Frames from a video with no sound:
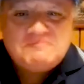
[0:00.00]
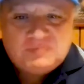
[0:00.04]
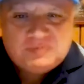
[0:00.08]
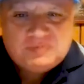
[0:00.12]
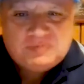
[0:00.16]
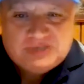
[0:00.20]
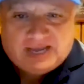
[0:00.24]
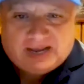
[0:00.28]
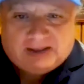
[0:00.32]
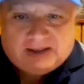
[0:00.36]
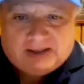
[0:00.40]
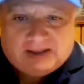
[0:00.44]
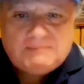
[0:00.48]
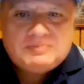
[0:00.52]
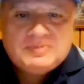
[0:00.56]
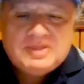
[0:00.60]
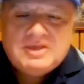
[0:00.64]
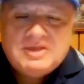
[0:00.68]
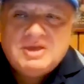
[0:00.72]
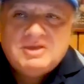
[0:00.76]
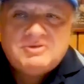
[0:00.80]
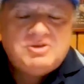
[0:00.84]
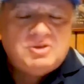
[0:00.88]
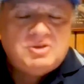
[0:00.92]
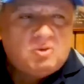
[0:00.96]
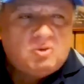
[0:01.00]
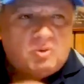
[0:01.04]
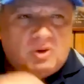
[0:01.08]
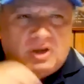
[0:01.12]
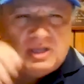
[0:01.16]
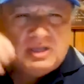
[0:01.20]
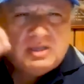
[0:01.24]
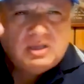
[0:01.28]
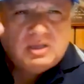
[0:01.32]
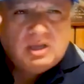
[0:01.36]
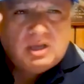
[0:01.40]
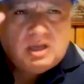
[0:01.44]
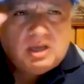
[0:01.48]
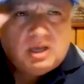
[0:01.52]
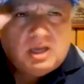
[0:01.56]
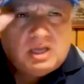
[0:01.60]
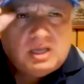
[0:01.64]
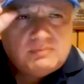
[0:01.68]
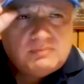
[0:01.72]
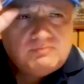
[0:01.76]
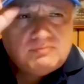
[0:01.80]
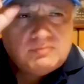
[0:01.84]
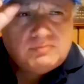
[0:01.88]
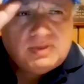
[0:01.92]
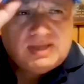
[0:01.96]
Yeah. You know what?
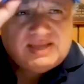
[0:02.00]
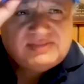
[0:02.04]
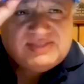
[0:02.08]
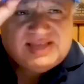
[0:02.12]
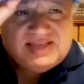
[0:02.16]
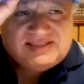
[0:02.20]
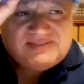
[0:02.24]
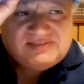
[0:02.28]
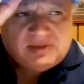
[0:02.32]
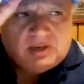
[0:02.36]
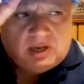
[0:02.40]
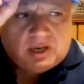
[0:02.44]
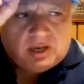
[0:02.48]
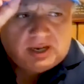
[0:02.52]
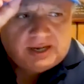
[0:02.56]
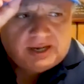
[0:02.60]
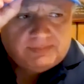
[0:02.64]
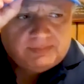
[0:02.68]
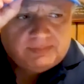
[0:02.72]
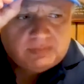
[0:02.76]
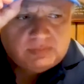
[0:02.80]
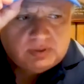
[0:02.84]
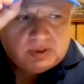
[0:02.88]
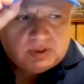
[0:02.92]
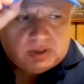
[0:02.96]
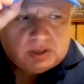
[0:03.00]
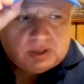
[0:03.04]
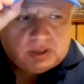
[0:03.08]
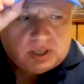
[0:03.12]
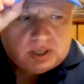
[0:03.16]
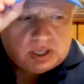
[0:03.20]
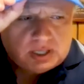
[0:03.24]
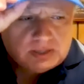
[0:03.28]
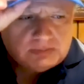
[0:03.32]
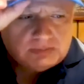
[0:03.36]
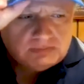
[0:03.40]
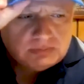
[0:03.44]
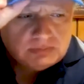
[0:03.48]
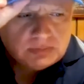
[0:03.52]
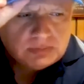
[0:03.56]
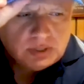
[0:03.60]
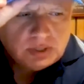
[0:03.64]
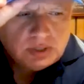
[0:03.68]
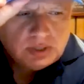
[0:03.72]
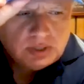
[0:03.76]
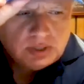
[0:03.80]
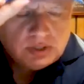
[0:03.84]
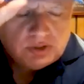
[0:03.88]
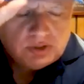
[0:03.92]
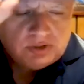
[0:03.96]
At that time,
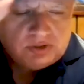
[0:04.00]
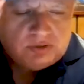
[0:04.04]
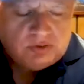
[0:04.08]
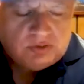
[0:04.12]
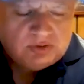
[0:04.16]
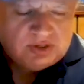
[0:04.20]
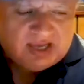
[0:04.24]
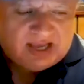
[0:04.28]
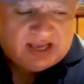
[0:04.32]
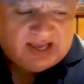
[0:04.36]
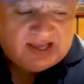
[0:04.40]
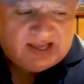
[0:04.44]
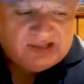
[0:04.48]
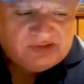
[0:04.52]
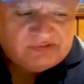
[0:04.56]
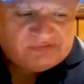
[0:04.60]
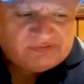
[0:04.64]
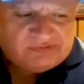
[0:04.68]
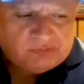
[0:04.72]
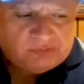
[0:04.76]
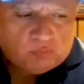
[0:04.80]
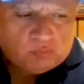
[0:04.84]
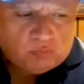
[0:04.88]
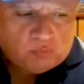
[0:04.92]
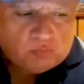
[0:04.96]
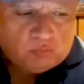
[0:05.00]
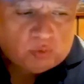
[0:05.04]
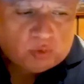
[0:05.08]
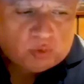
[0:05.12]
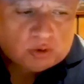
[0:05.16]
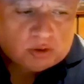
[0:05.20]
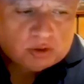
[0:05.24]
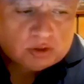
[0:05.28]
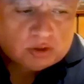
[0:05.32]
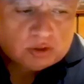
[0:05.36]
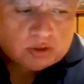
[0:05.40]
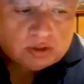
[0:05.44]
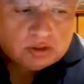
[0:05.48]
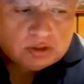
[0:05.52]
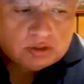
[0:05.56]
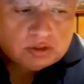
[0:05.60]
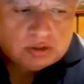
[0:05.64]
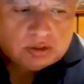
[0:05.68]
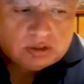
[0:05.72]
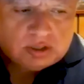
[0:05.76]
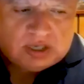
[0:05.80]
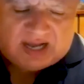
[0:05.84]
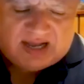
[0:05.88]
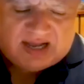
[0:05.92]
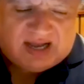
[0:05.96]
you guys were
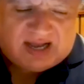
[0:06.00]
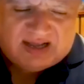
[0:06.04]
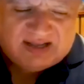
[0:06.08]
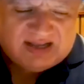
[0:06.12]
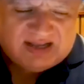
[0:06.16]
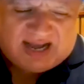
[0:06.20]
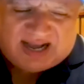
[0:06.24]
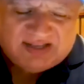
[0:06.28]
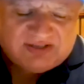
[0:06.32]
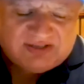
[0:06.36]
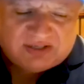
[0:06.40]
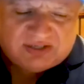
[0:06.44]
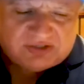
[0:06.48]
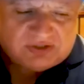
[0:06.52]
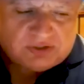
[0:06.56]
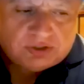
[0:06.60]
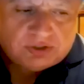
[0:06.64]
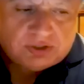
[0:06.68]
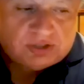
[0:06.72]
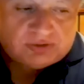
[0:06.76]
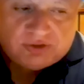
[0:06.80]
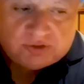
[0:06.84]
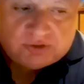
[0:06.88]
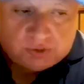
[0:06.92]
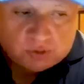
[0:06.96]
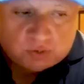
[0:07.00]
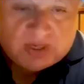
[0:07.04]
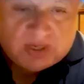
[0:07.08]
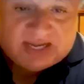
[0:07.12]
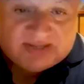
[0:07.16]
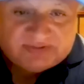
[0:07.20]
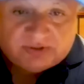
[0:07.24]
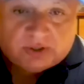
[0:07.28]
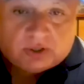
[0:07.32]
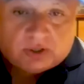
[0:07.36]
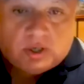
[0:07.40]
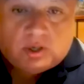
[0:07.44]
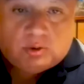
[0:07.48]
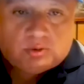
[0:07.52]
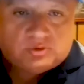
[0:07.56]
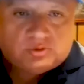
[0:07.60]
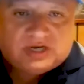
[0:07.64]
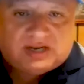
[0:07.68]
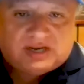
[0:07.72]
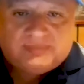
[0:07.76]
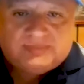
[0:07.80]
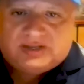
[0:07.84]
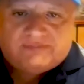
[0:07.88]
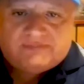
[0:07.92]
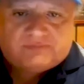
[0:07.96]
you had the coach.
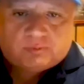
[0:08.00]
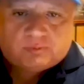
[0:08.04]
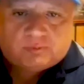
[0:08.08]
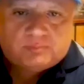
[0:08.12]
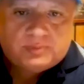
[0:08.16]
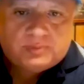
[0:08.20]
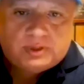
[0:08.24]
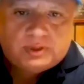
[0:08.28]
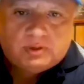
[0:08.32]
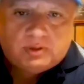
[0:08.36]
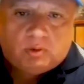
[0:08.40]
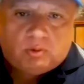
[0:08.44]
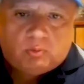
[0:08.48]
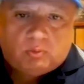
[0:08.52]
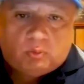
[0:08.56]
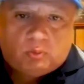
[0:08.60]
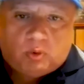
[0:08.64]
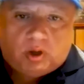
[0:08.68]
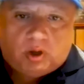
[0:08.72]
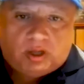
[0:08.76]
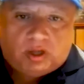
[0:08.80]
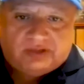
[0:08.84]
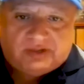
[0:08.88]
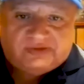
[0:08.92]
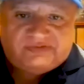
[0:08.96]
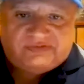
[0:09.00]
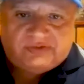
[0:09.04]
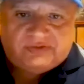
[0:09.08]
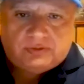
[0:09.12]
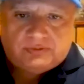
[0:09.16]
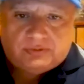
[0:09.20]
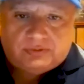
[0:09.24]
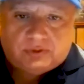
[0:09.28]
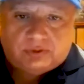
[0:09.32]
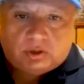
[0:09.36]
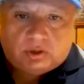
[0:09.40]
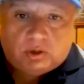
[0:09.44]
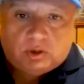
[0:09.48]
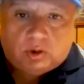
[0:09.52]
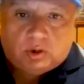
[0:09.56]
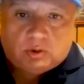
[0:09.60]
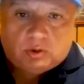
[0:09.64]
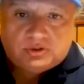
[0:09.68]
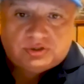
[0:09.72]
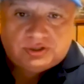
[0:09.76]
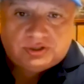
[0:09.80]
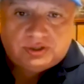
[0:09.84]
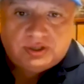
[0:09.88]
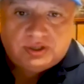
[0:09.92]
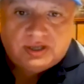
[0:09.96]
I mean, Vermeil was the
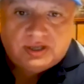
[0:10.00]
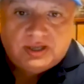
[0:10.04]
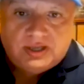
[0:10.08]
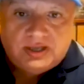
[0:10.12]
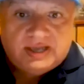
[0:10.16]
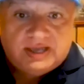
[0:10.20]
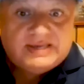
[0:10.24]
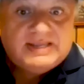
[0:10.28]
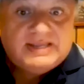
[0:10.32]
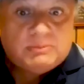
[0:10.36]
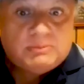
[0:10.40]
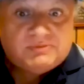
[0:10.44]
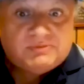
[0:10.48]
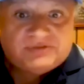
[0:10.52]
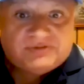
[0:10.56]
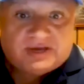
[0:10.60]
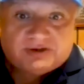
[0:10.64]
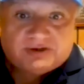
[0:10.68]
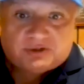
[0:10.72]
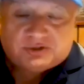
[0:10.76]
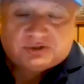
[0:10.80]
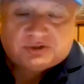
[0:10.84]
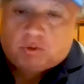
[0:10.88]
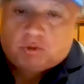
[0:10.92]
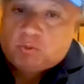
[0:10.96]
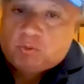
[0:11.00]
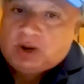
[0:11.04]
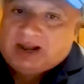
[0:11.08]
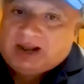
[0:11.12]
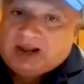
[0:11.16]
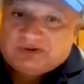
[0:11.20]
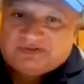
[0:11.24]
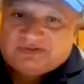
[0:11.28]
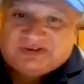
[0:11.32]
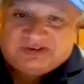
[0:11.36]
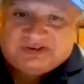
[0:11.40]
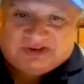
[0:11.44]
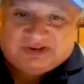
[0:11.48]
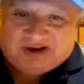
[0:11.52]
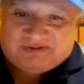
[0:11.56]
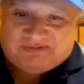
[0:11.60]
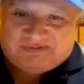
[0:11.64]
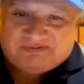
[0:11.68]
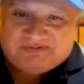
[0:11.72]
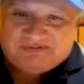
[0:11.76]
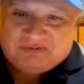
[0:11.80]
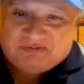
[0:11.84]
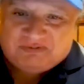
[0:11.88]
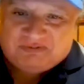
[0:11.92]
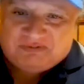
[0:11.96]
coach. And he was on our show. Wow, is he
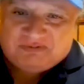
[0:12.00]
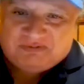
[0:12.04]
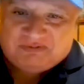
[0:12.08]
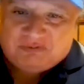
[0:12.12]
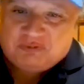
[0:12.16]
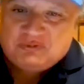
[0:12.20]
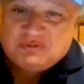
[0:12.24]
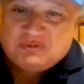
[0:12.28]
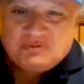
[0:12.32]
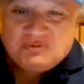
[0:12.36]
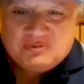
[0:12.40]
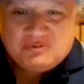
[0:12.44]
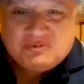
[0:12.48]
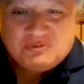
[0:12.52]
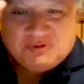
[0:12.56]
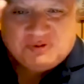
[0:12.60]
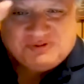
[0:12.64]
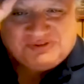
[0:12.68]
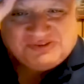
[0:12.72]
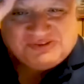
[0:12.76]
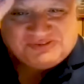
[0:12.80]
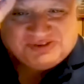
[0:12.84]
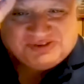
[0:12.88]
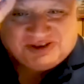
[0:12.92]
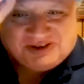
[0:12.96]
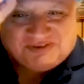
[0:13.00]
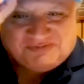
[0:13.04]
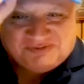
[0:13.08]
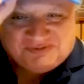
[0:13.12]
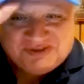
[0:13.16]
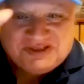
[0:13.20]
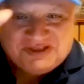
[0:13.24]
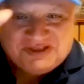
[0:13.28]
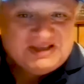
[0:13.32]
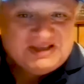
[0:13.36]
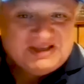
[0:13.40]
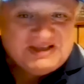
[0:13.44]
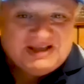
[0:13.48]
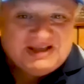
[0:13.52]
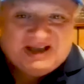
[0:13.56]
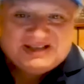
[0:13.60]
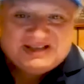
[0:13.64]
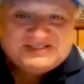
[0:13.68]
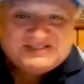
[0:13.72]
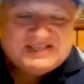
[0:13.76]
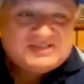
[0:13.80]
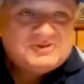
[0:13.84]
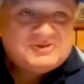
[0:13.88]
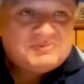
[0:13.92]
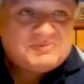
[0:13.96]
tough? Ooh, is he tough? I
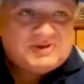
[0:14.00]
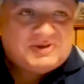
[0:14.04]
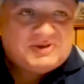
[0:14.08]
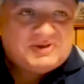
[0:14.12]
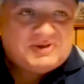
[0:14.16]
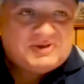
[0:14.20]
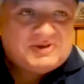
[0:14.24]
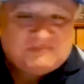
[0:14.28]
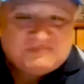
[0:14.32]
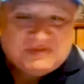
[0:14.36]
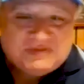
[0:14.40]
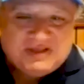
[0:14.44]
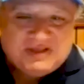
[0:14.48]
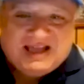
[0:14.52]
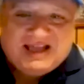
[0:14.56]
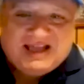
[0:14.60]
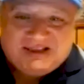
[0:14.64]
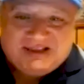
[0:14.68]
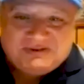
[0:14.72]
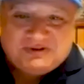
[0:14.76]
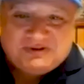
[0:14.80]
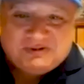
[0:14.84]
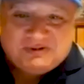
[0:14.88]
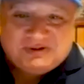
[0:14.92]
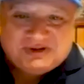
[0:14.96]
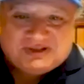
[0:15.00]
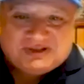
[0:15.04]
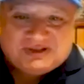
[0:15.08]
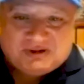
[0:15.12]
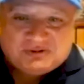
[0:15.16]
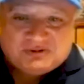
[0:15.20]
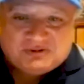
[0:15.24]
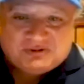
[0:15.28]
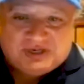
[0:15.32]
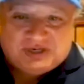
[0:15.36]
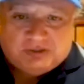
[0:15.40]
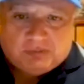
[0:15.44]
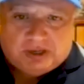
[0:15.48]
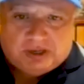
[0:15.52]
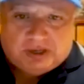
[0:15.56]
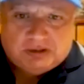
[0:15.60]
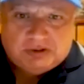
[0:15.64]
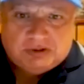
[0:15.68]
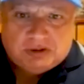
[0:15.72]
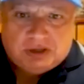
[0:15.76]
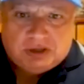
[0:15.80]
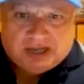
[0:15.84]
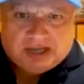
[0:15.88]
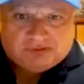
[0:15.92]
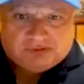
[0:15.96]
said to him, I go, how you doing, coach? And he went,
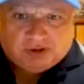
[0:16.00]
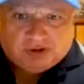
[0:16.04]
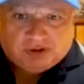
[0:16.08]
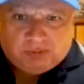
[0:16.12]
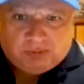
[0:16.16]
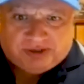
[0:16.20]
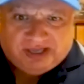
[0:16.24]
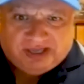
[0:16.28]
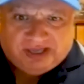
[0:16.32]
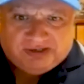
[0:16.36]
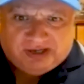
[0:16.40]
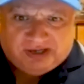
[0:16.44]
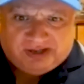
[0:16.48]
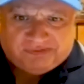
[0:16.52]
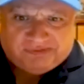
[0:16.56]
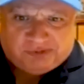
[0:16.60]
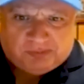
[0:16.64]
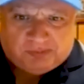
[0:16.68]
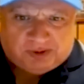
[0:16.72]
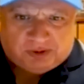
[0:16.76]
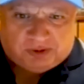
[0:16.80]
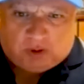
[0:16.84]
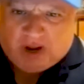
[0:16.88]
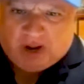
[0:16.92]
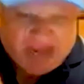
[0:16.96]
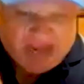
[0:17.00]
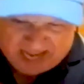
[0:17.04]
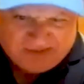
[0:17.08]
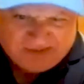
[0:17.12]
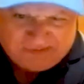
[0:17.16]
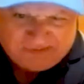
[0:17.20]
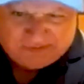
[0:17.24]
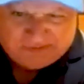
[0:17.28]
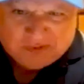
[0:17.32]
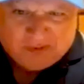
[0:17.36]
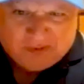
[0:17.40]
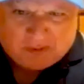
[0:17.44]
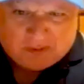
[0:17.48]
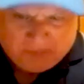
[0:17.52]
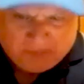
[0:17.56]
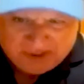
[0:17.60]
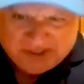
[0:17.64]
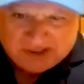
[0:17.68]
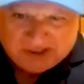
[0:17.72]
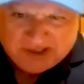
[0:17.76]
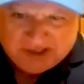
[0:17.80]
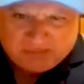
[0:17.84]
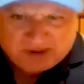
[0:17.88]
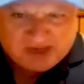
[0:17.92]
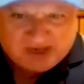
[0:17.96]
I have trouble getting on Zoom. I go, I hate Zoom. I'll beat
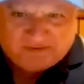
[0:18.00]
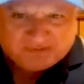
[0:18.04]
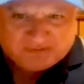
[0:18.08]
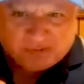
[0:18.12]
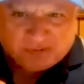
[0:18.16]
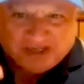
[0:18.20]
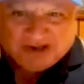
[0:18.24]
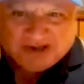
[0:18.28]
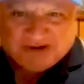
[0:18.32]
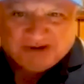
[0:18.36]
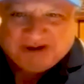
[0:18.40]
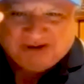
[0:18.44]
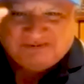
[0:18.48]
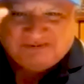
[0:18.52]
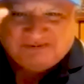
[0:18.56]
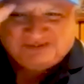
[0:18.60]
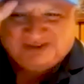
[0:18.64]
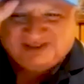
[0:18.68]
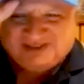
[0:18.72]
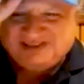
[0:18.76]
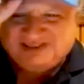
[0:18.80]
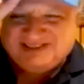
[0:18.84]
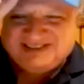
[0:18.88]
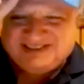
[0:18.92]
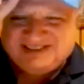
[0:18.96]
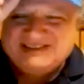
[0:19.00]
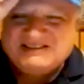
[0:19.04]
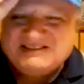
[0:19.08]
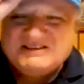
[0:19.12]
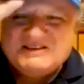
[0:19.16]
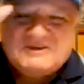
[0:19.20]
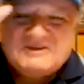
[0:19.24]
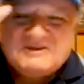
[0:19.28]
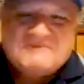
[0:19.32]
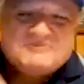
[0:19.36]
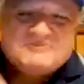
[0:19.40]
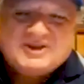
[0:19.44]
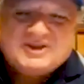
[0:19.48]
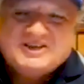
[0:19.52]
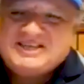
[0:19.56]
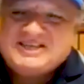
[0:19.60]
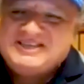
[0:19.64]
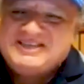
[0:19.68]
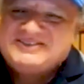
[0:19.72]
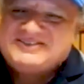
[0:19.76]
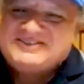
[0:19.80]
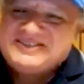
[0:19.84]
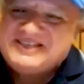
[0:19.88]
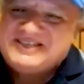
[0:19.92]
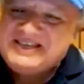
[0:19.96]
it up right after we get off. But
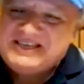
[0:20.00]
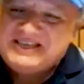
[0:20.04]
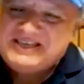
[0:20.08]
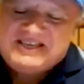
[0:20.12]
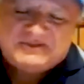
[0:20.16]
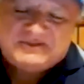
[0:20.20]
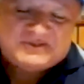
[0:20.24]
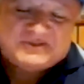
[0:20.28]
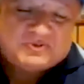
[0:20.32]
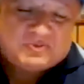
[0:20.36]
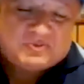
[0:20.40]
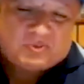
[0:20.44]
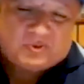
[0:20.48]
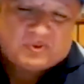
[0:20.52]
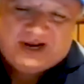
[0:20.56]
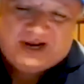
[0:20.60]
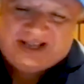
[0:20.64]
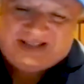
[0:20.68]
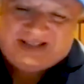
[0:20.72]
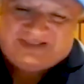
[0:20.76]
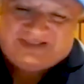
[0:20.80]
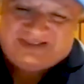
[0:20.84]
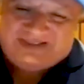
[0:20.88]
he's great.